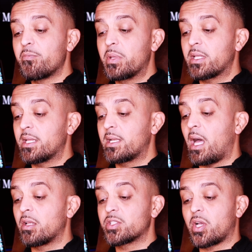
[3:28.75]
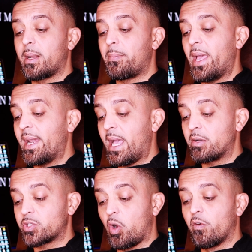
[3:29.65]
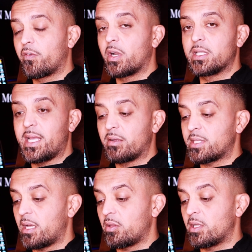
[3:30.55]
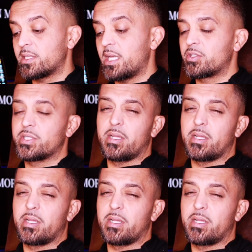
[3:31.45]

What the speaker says: million on a penthouse over in downtown Los Angeles.